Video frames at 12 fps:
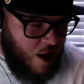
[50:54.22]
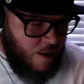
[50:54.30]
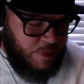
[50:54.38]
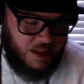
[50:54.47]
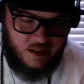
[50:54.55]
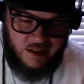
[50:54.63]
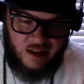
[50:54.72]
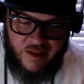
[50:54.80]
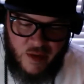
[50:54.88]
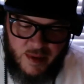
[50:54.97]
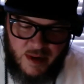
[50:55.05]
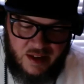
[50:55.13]
because
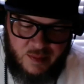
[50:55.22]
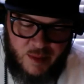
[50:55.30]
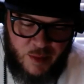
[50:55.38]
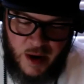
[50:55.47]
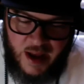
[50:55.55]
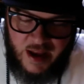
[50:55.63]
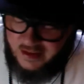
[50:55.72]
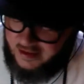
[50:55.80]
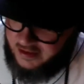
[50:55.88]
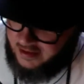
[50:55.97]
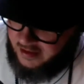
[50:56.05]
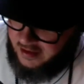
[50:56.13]
everybody's been
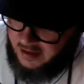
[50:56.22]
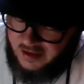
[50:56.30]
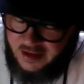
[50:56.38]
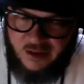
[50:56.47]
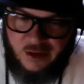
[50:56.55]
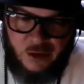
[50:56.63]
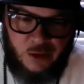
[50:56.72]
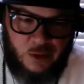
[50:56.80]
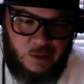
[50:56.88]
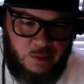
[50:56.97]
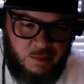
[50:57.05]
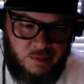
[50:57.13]
raised
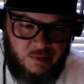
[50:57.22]
to